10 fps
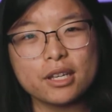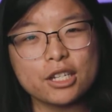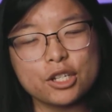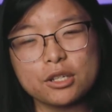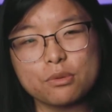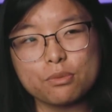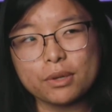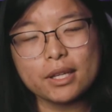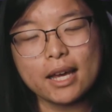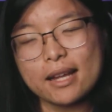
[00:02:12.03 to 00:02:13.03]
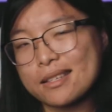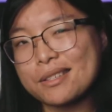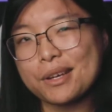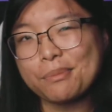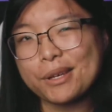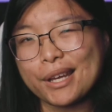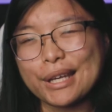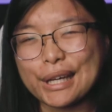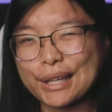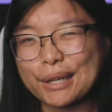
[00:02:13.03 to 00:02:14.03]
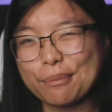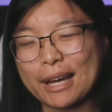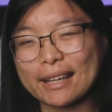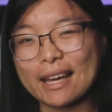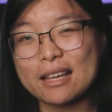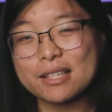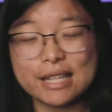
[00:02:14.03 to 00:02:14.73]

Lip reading: it just really hasn't done me any good in my case.